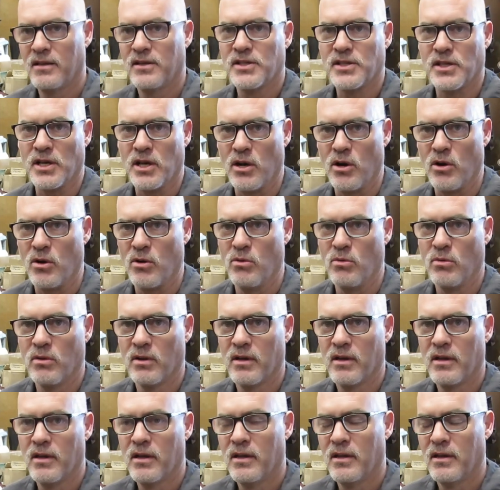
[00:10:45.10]
So
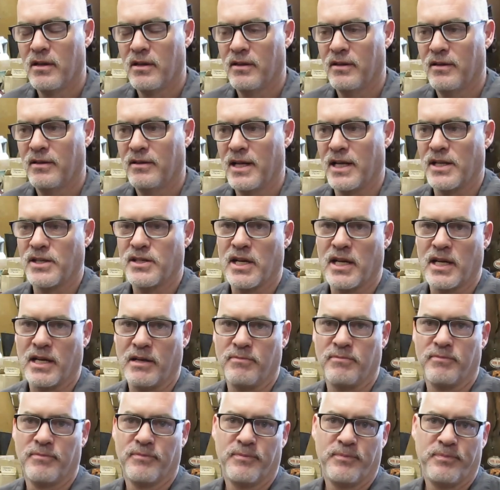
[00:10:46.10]
that's like
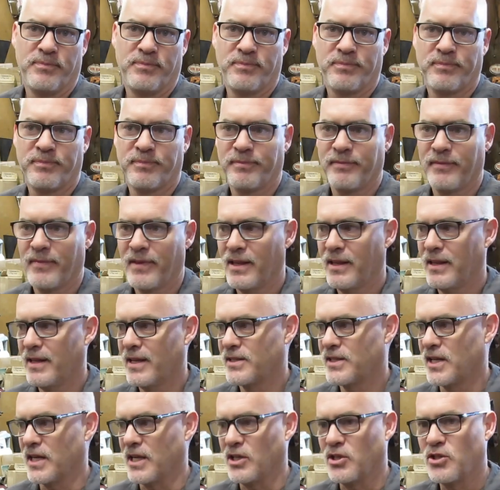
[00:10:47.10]
a
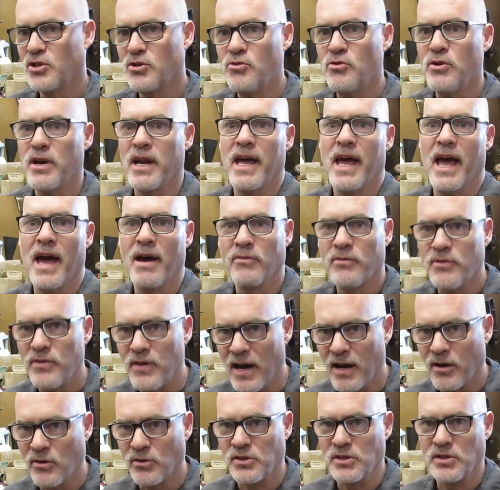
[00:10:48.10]
2.5
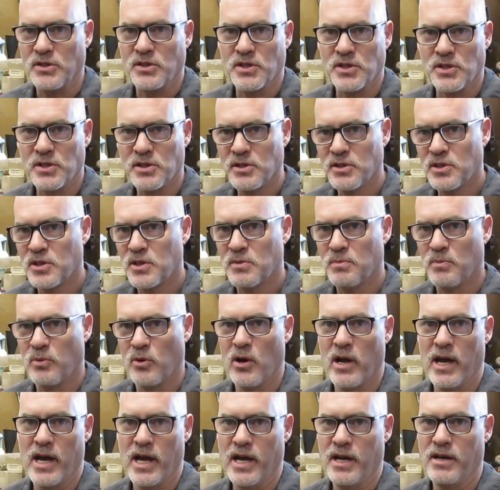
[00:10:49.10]
thousandths
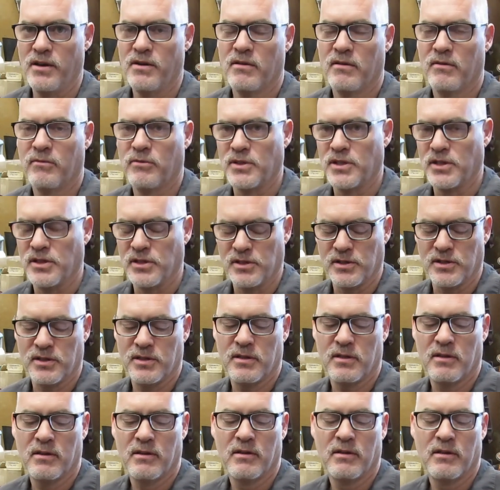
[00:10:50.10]
spread, which
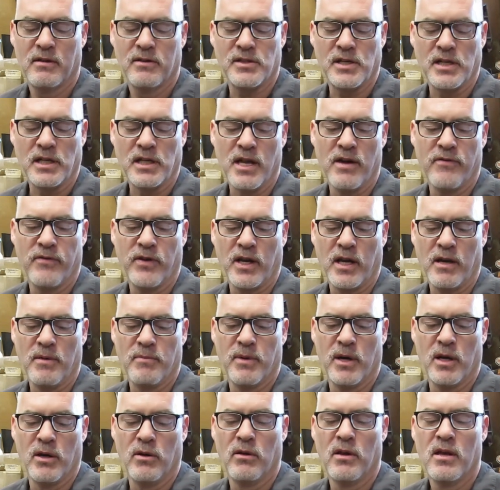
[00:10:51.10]
is
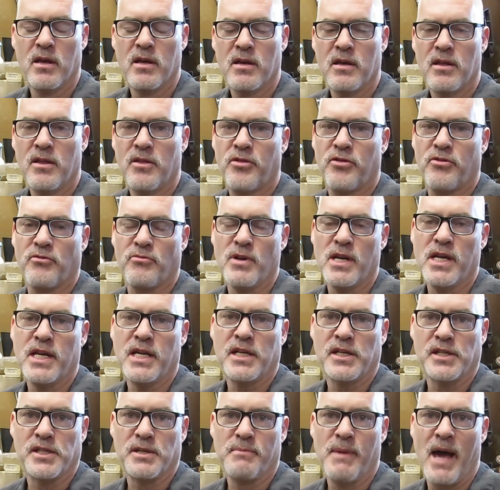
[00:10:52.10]
significant. But
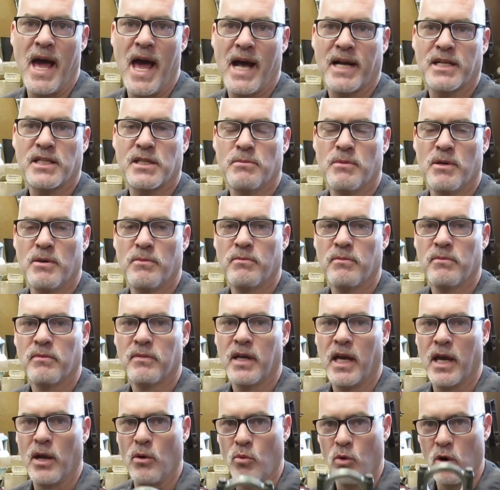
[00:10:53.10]
3 is a maximum,
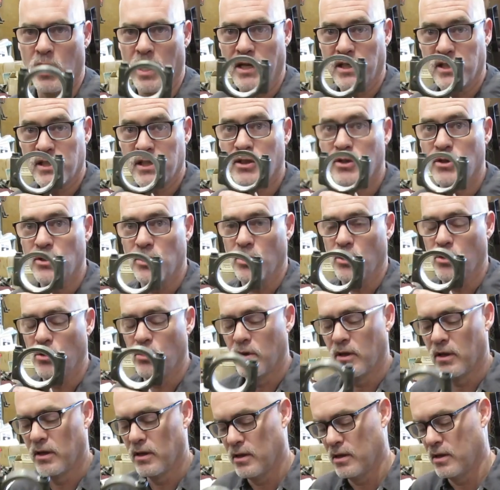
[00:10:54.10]
and we're at
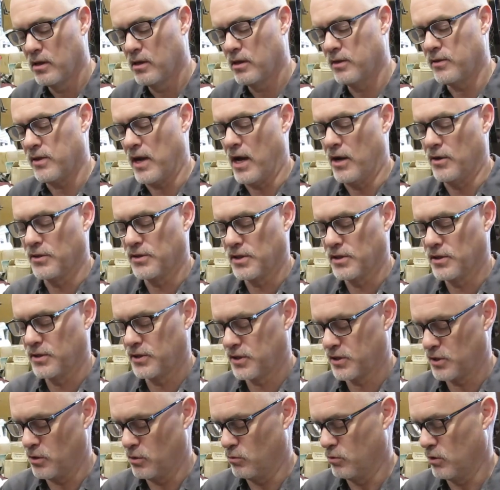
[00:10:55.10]
2
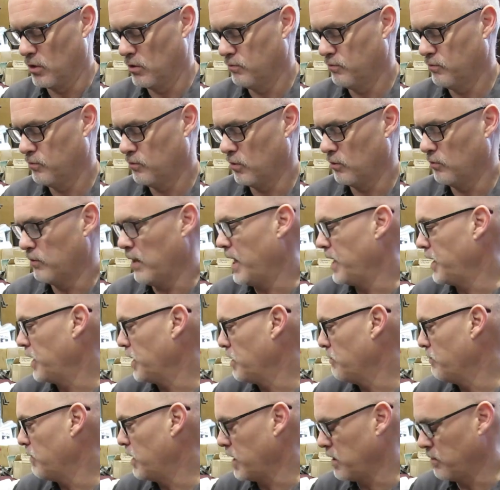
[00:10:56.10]
thousandths, so we're right
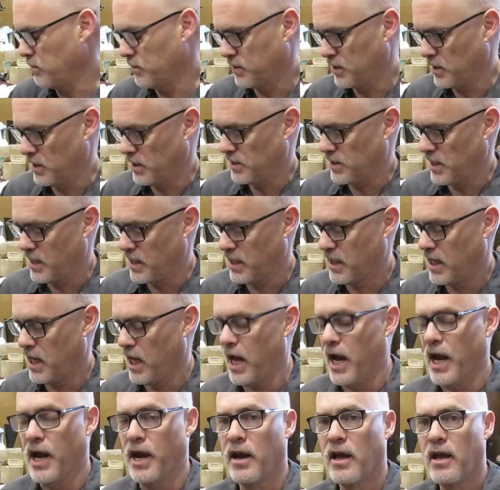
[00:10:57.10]
on the money with these. And
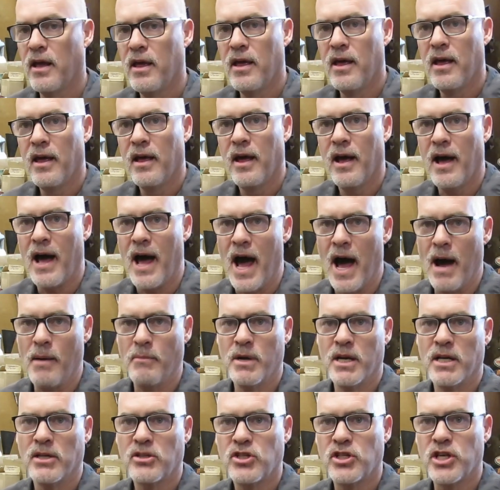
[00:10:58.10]
again, I'm
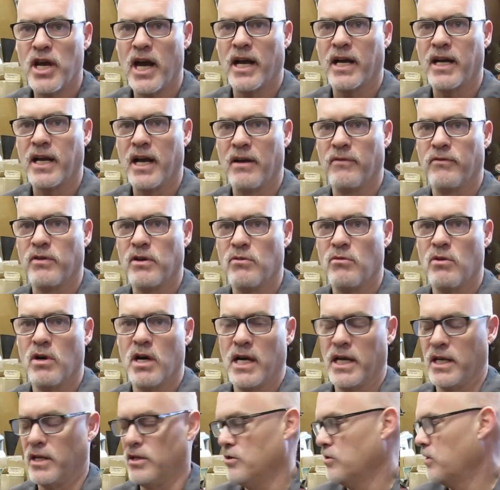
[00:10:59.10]
going to check every
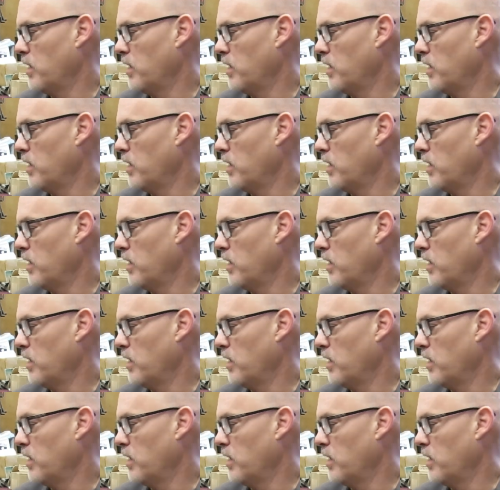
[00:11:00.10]
one.